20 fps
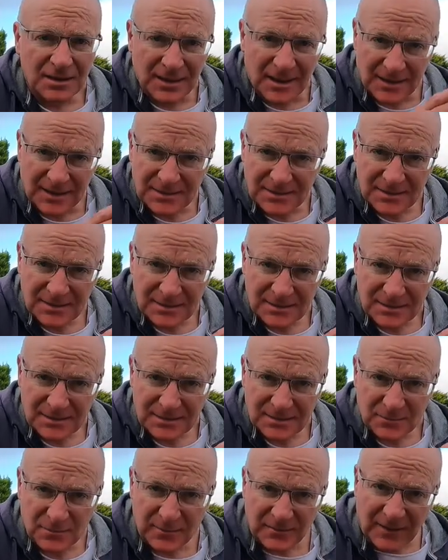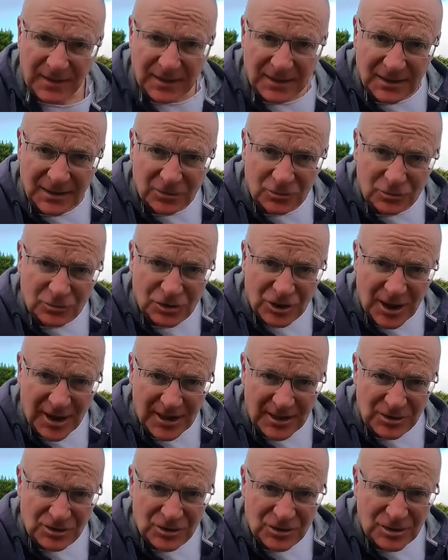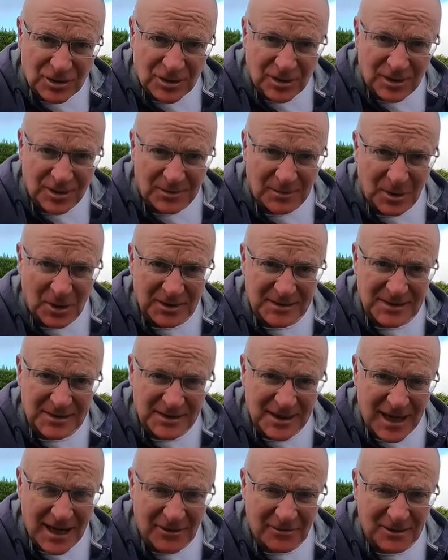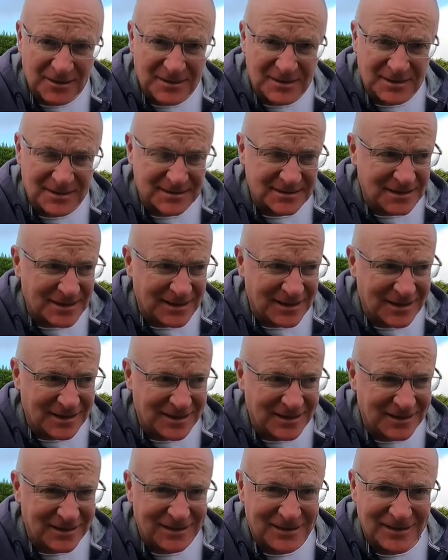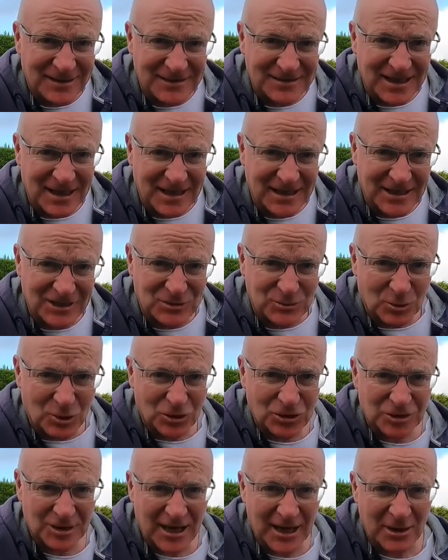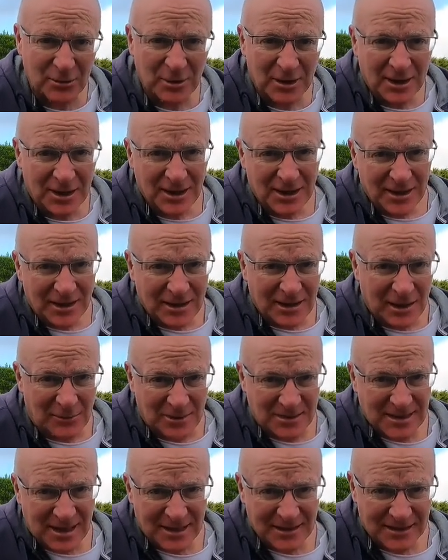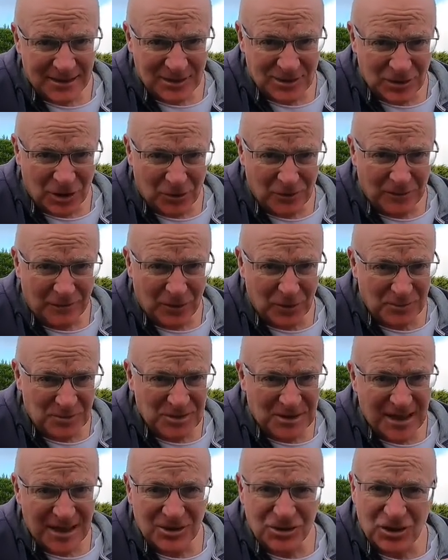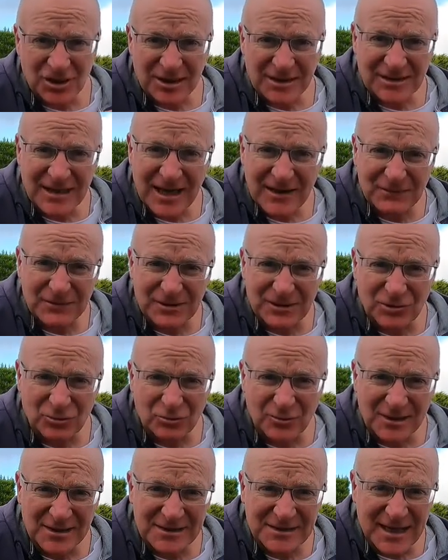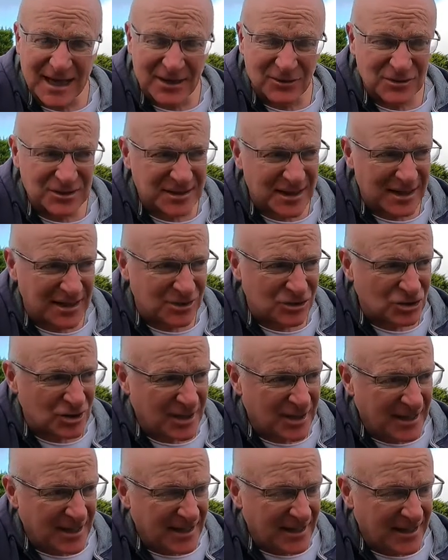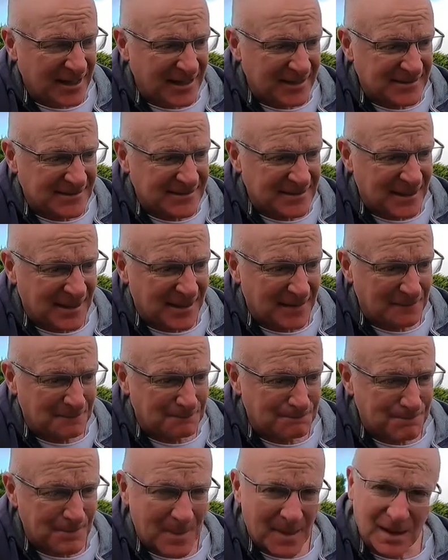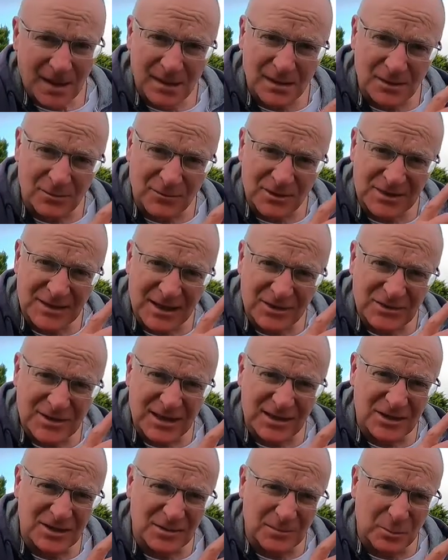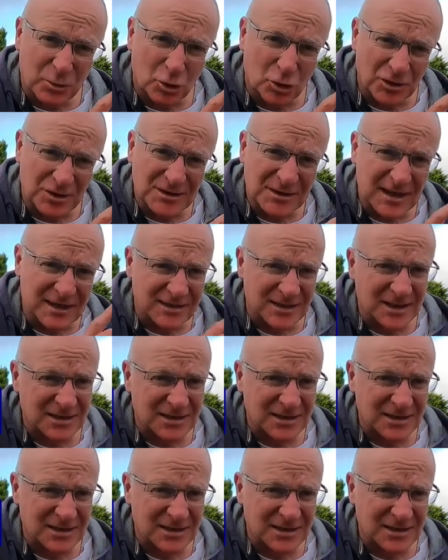Yes, we've had a little change. The mighty Yaris is getting its wash now. Now it's had the snow foam stage and it's had the rinse down stage. The rinse down stage is an important stage.